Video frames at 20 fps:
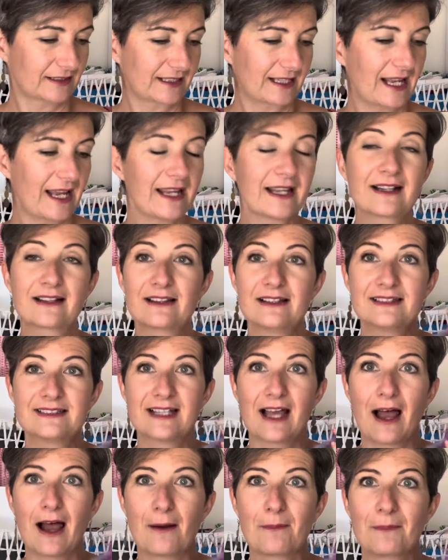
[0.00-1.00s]
cake this
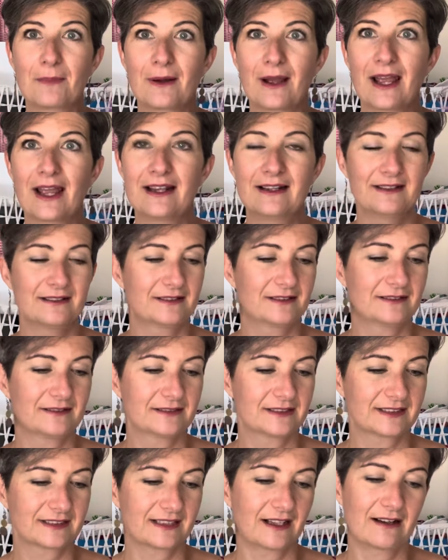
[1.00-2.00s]
up and
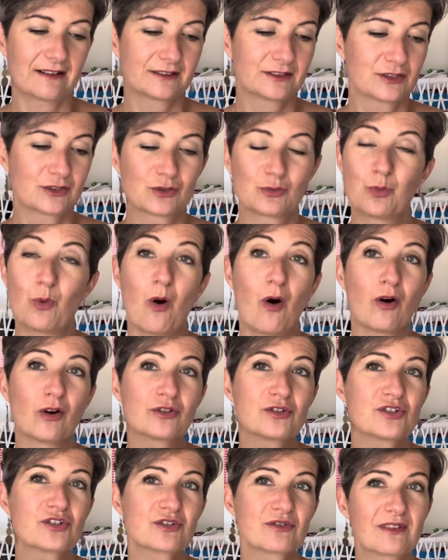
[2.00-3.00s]
start a
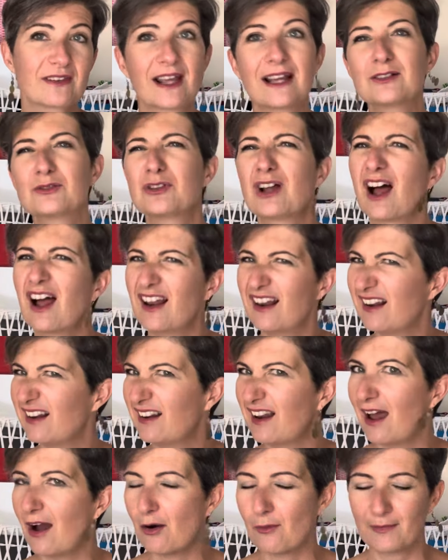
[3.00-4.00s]
swatch that I'll
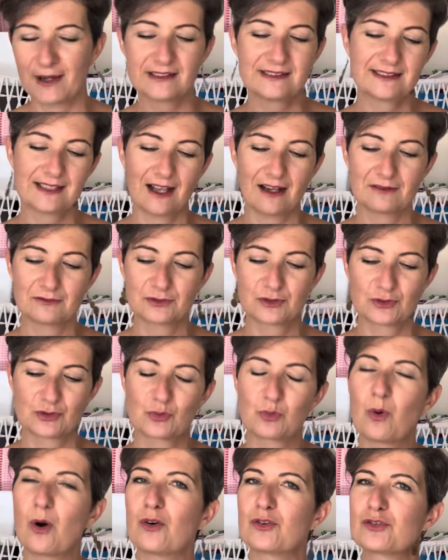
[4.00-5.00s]
allow myself to
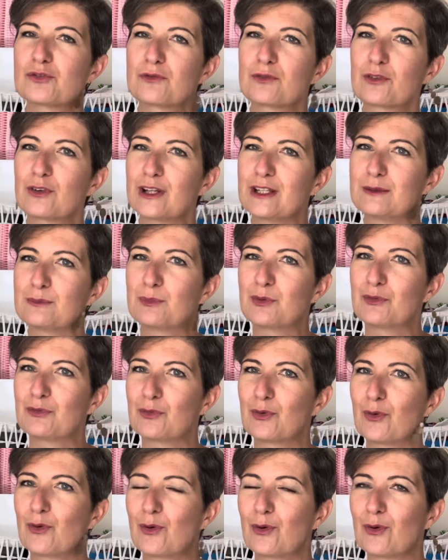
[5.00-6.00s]
swatch for it
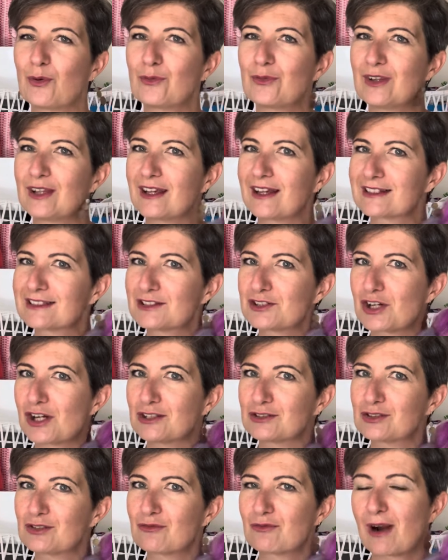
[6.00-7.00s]
before the
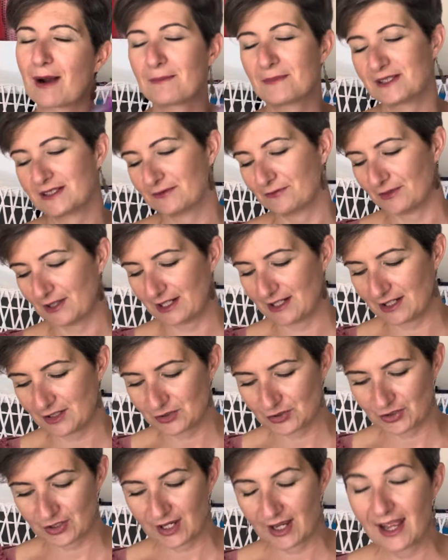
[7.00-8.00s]
Excelsior wrap is
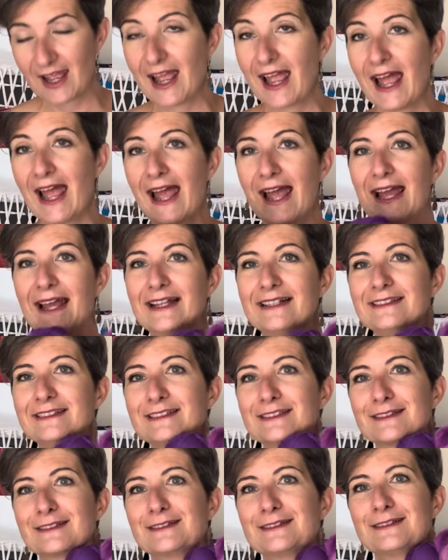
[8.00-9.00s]
finished.
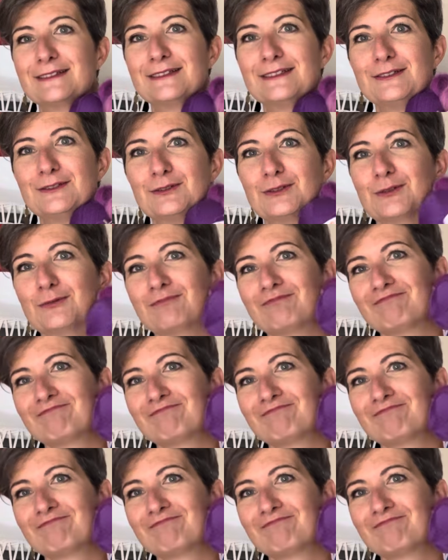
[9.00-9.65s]
And, uh, you know,